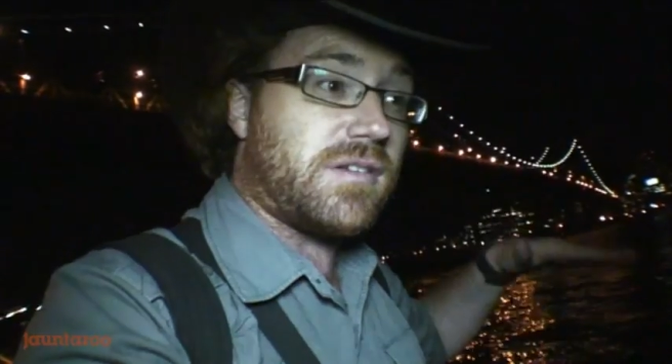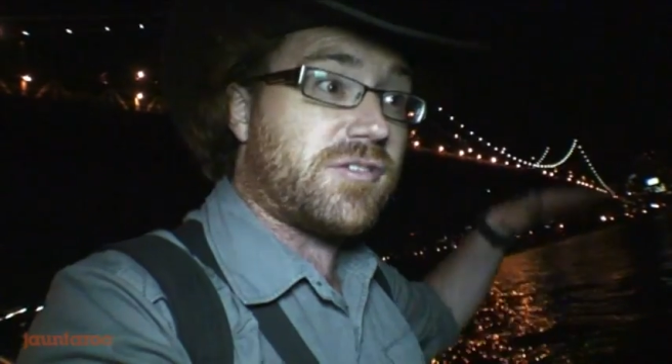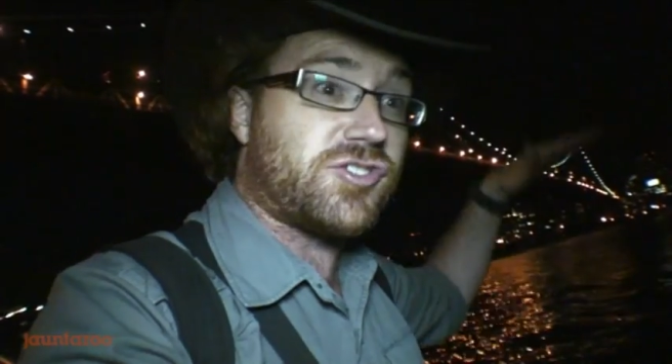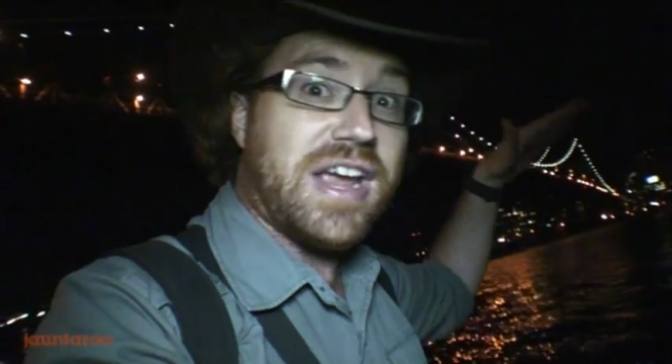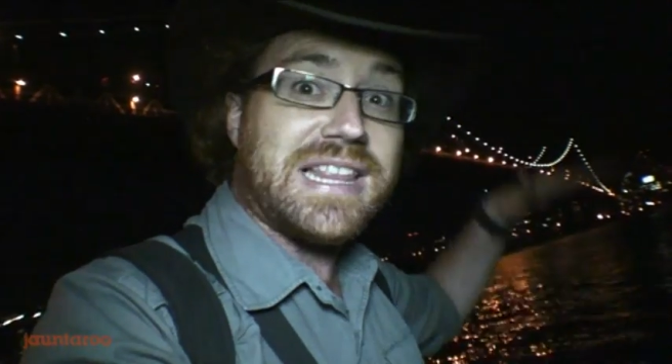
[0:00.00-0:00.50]

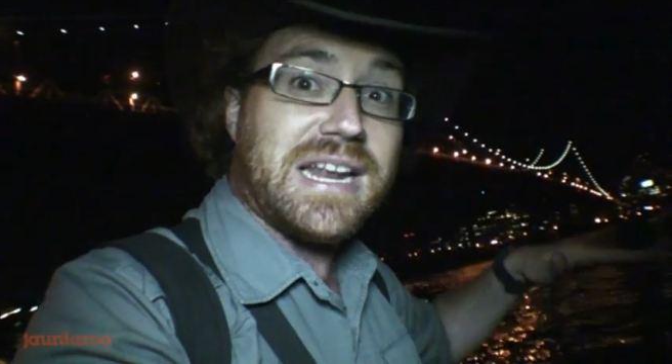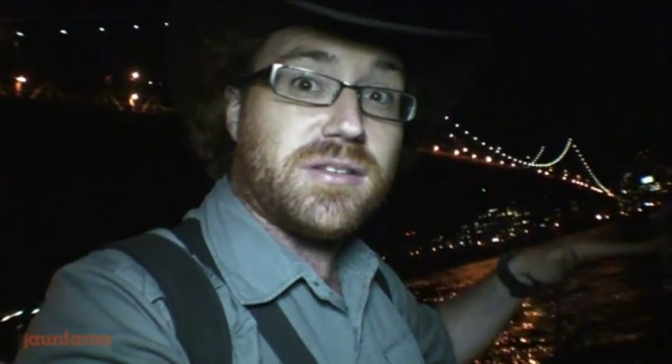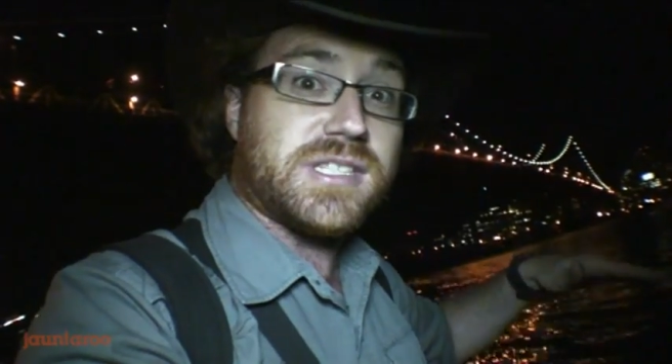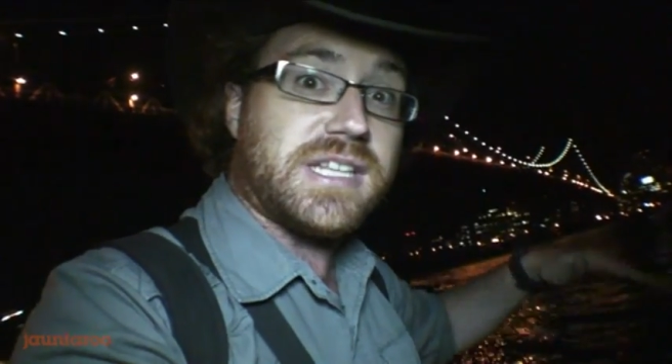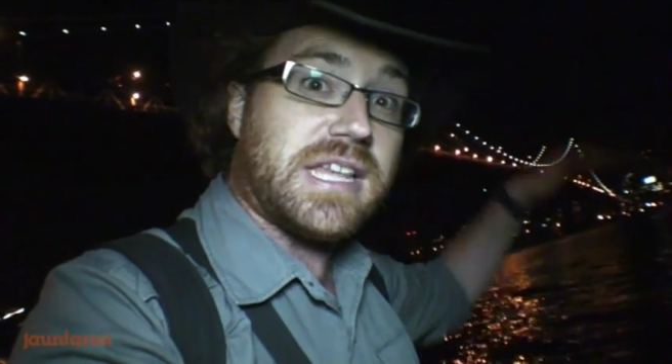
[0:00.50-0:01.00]
a train line
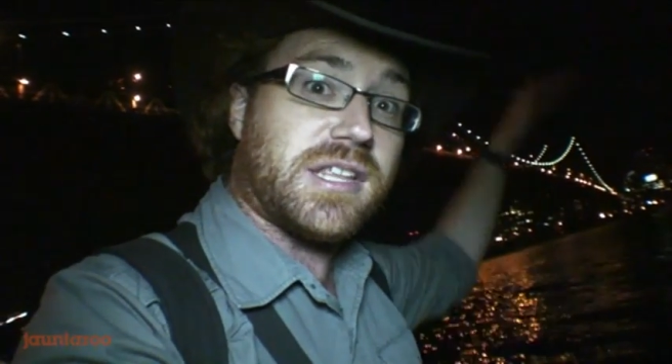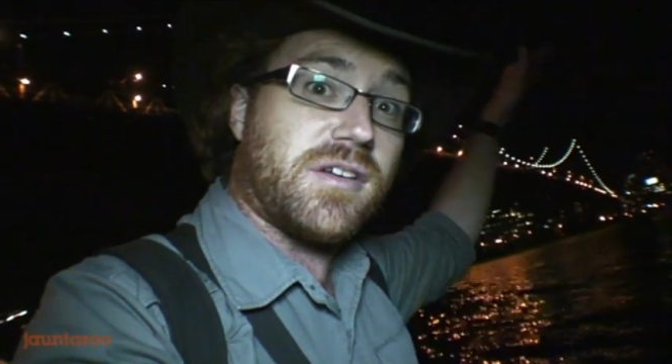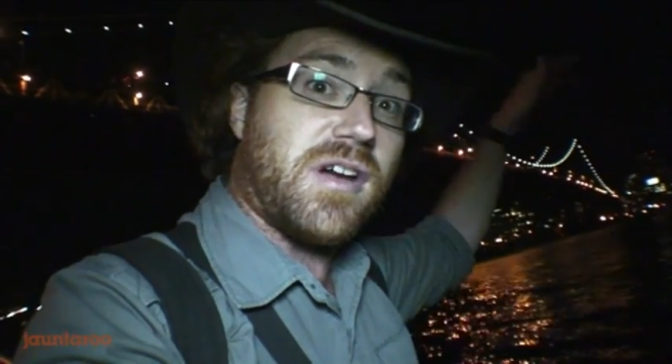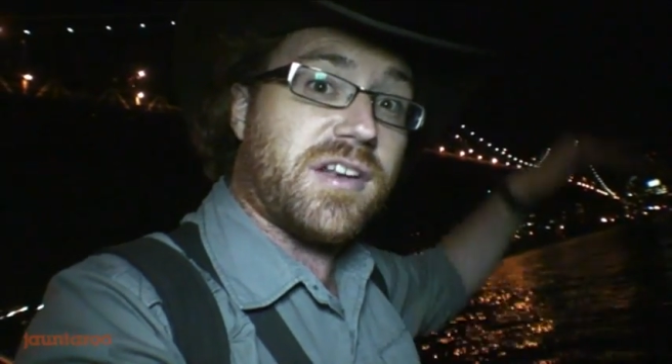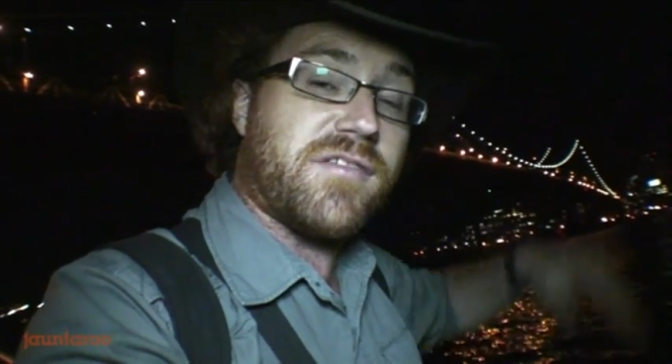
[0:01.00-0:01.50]
underneath and
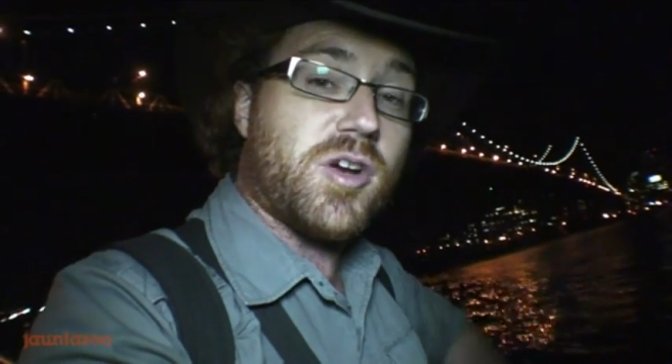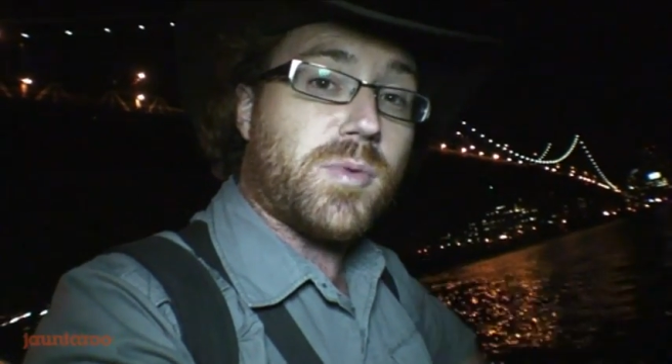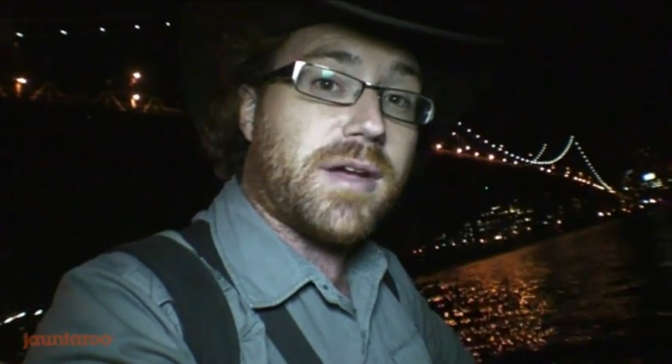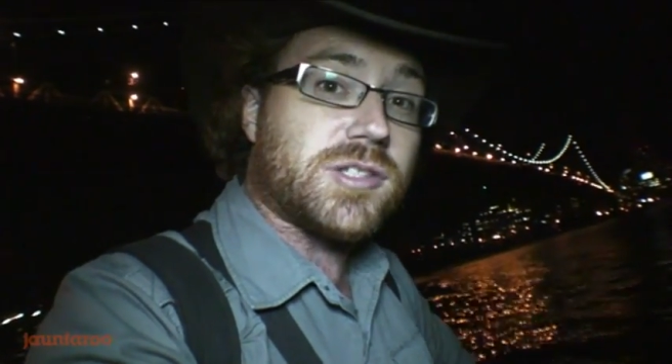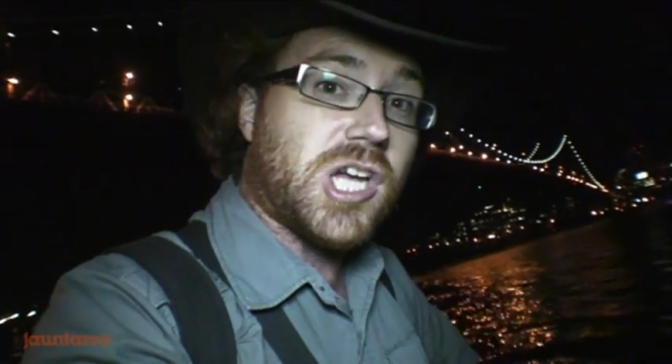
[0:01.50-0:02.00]
a
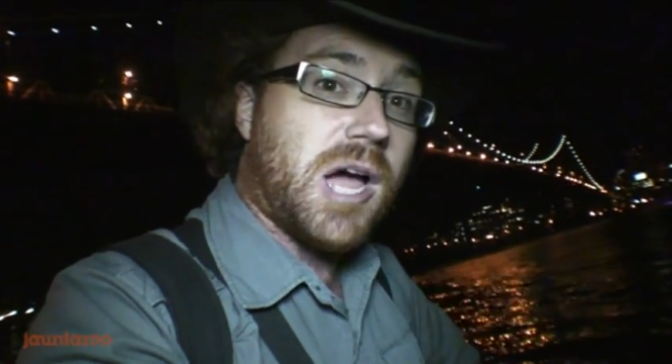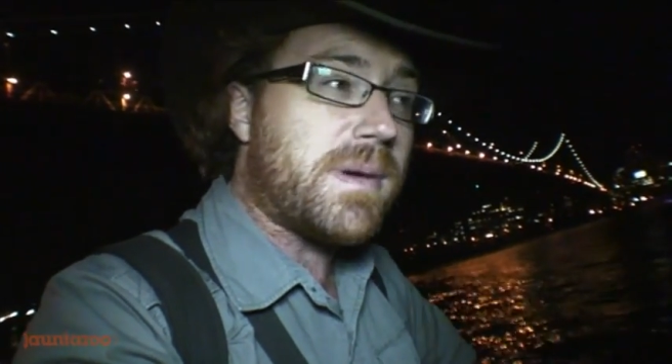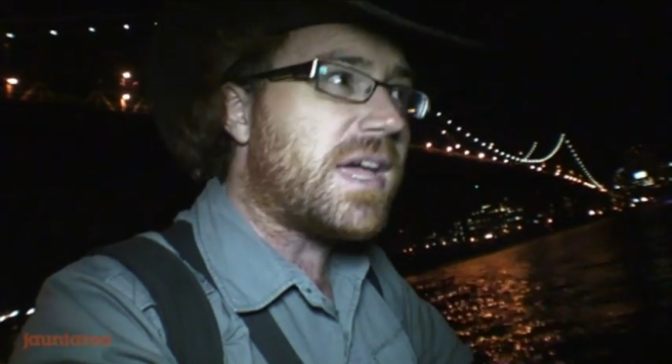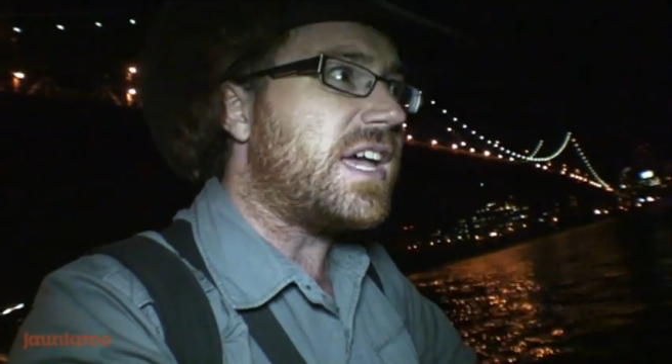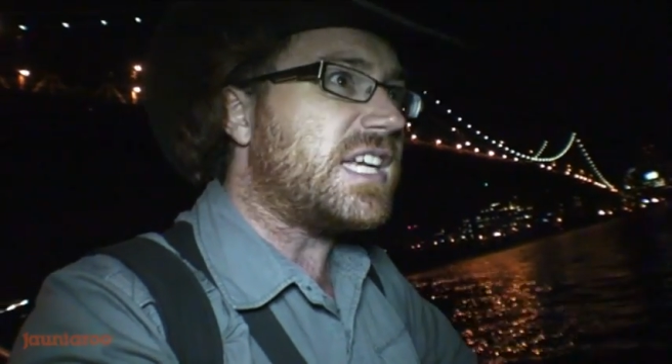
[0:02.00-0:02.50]
roadway on top.